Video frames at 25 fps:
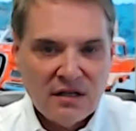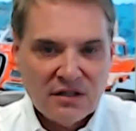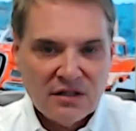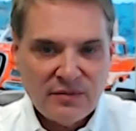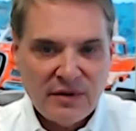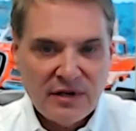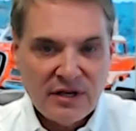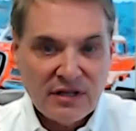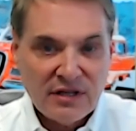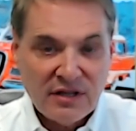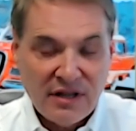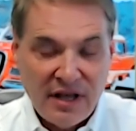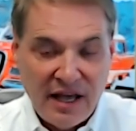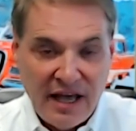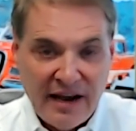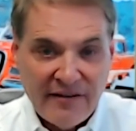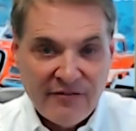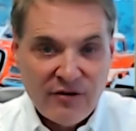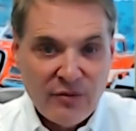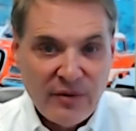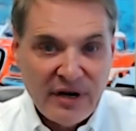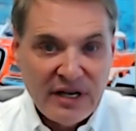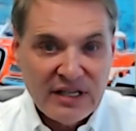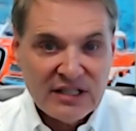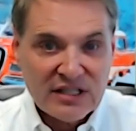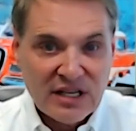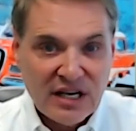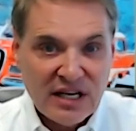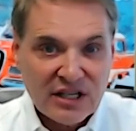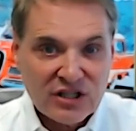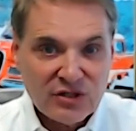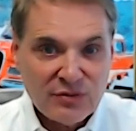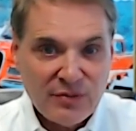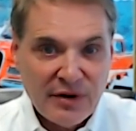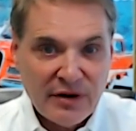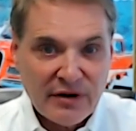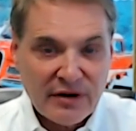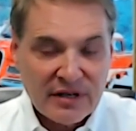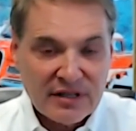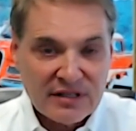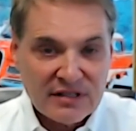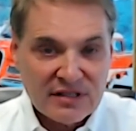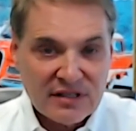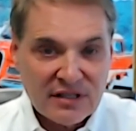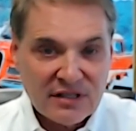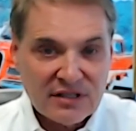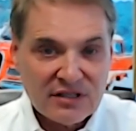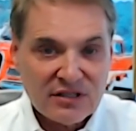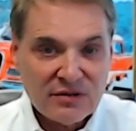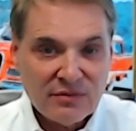But everybody's going to experience
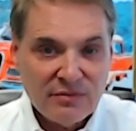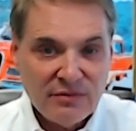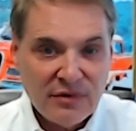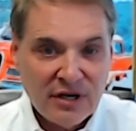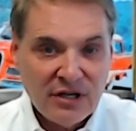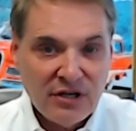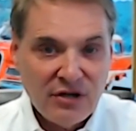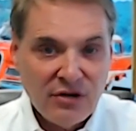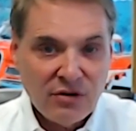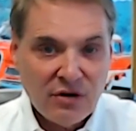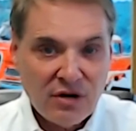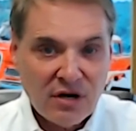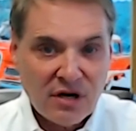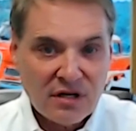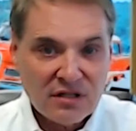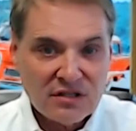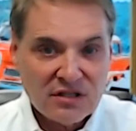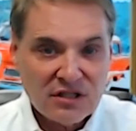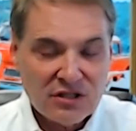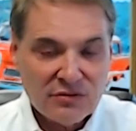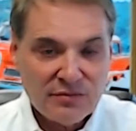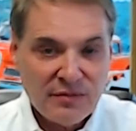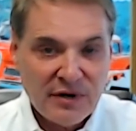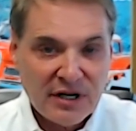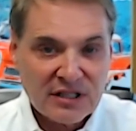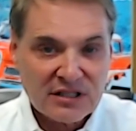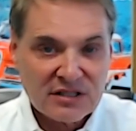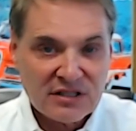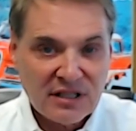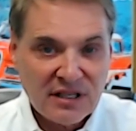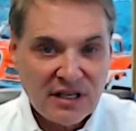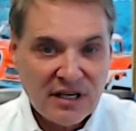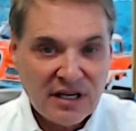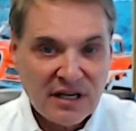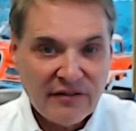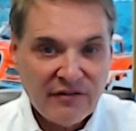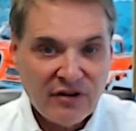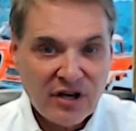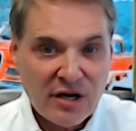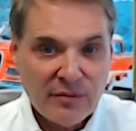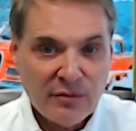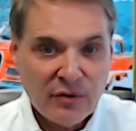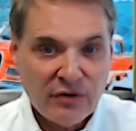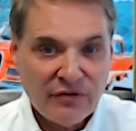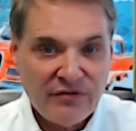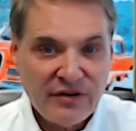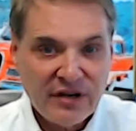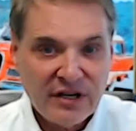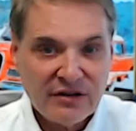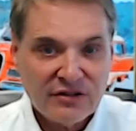this, but new cars especially. And I'll give you a couple
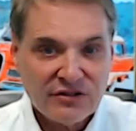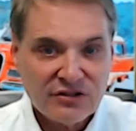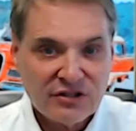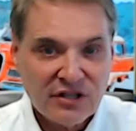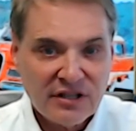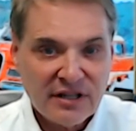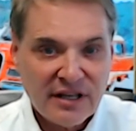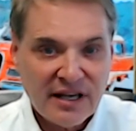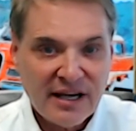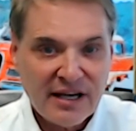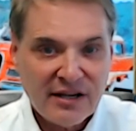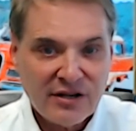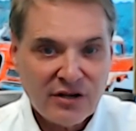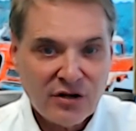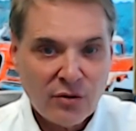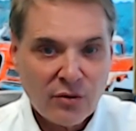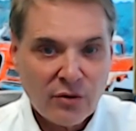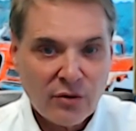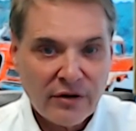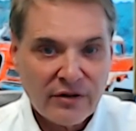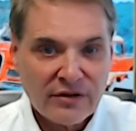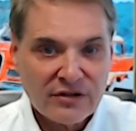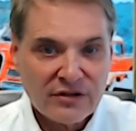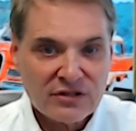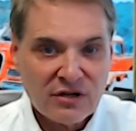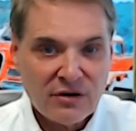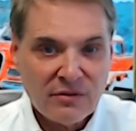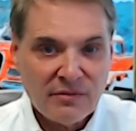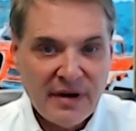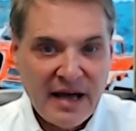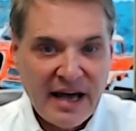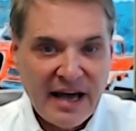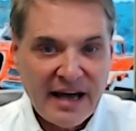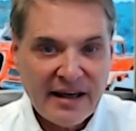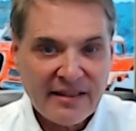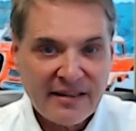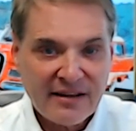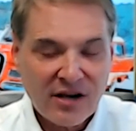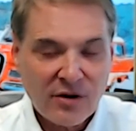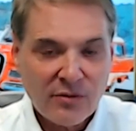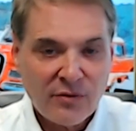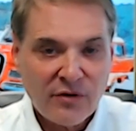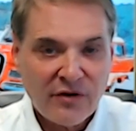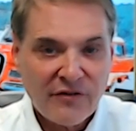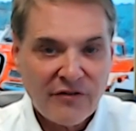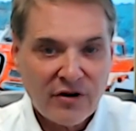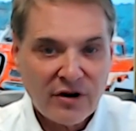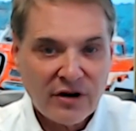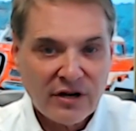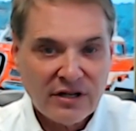of figures on that. Don't worry, there's a little math here.
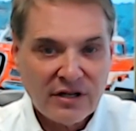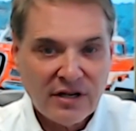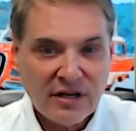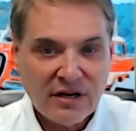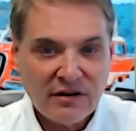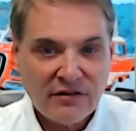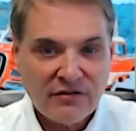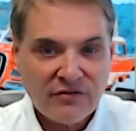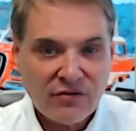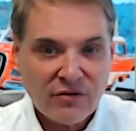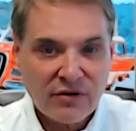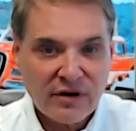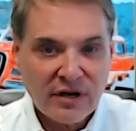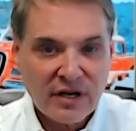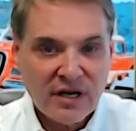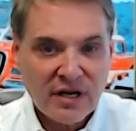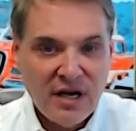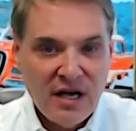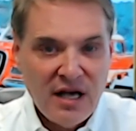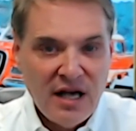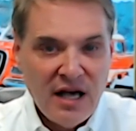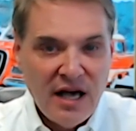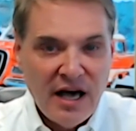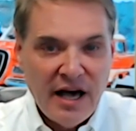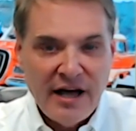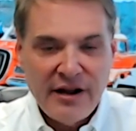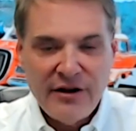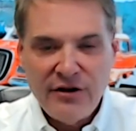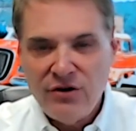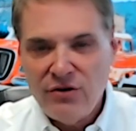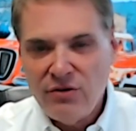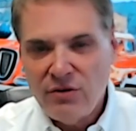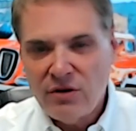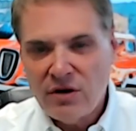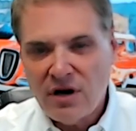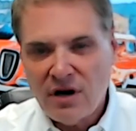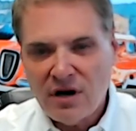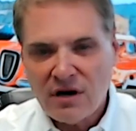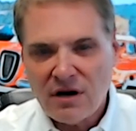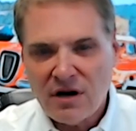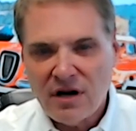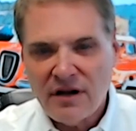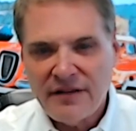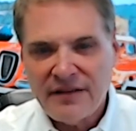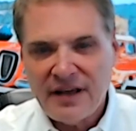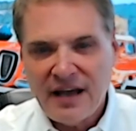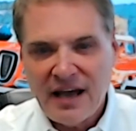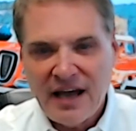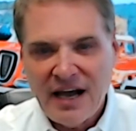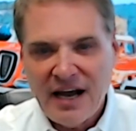We've already done it for you. A new car on
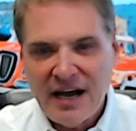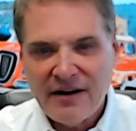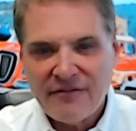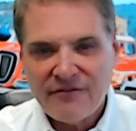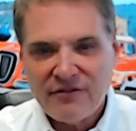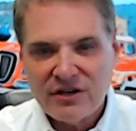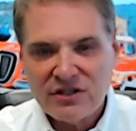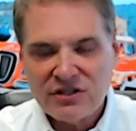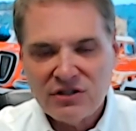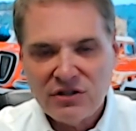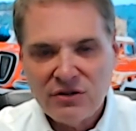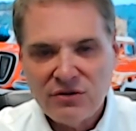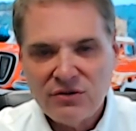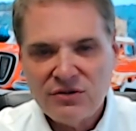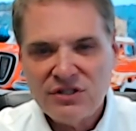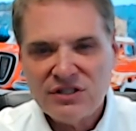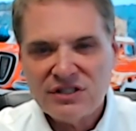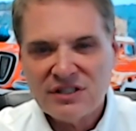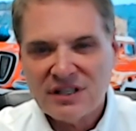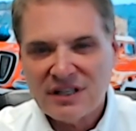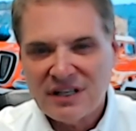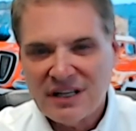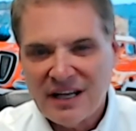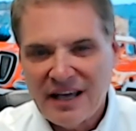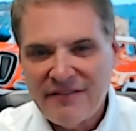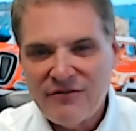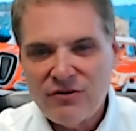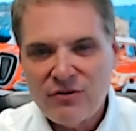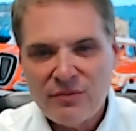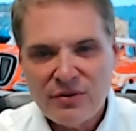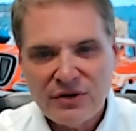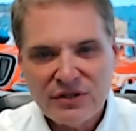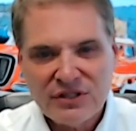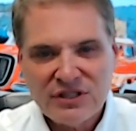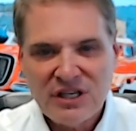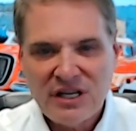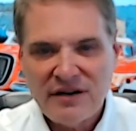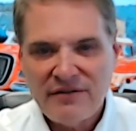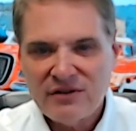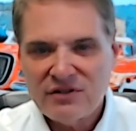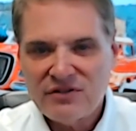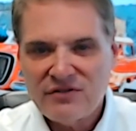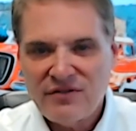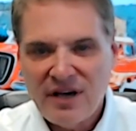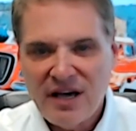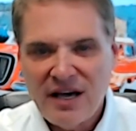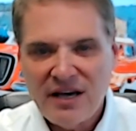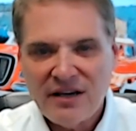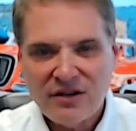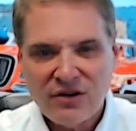the average loses 11% of its
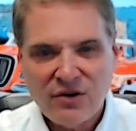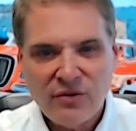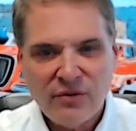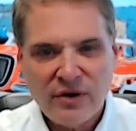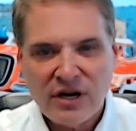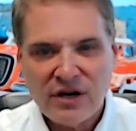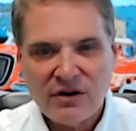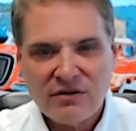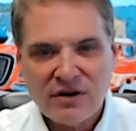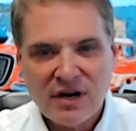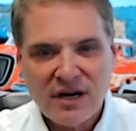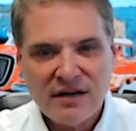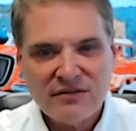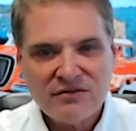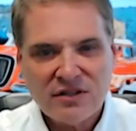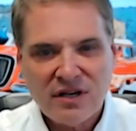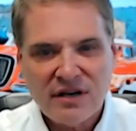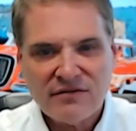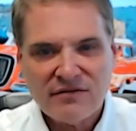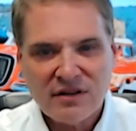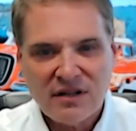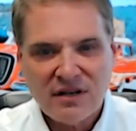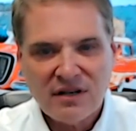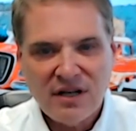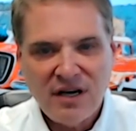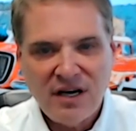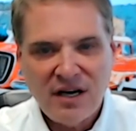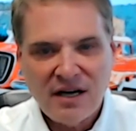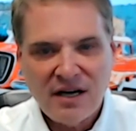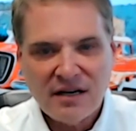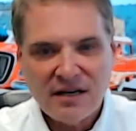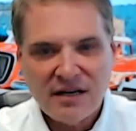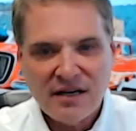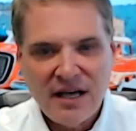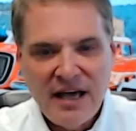value when it drives off the lot.